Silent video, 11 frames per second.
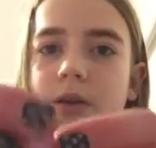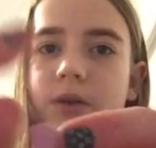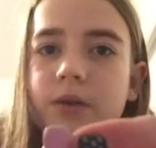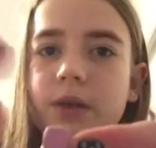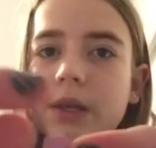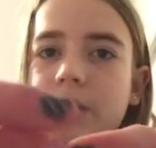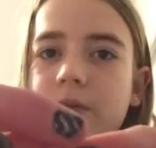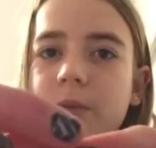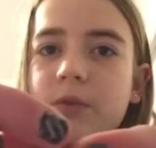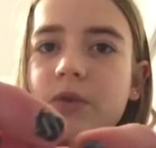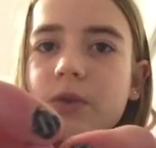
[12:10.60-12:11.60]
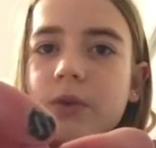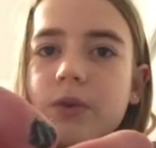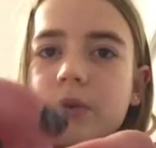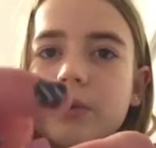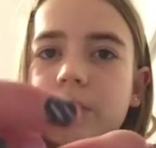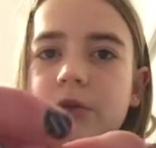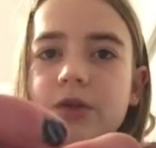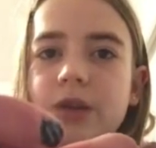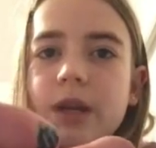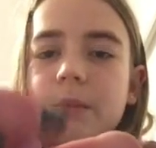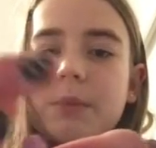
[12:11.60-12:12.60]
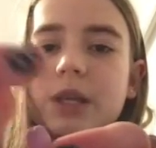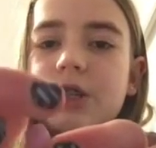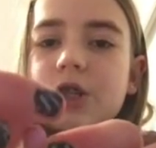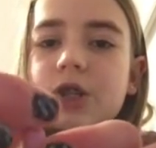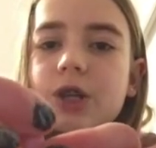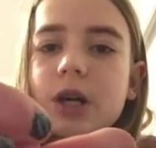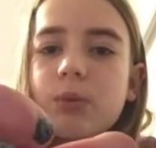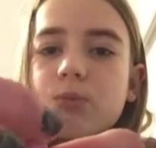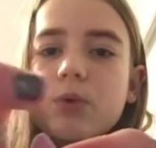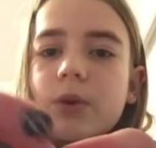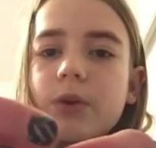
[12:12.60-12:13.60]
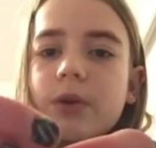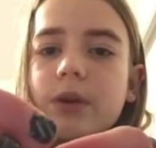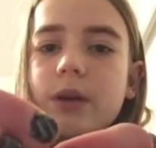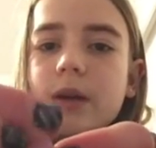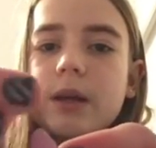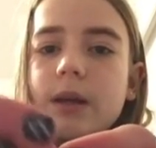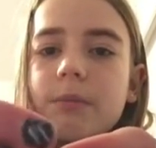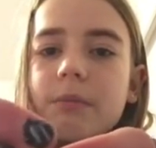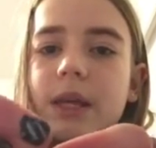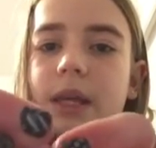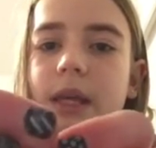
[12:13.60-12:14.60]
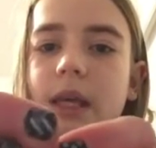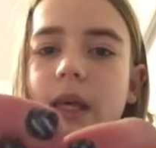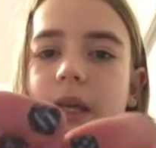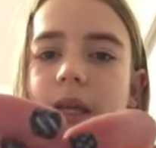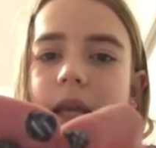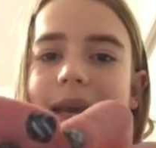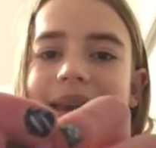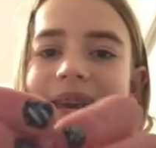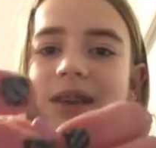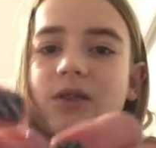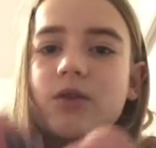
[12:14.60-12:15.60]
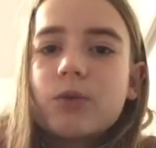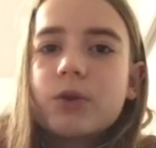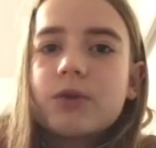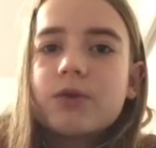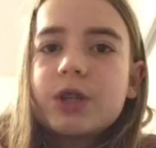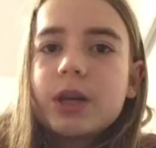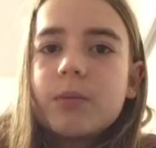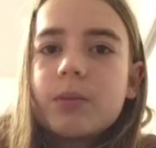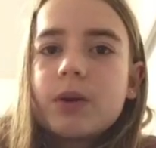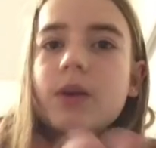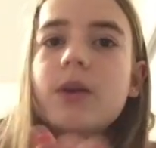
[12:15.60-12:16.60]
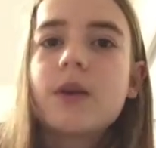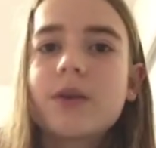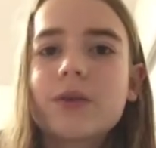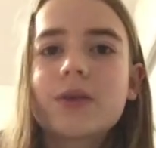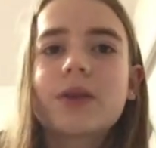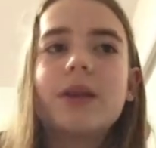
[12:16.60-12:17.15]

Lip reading: take it from a circle and just kind of pinch upward, making an egg sort of shape. It's gonna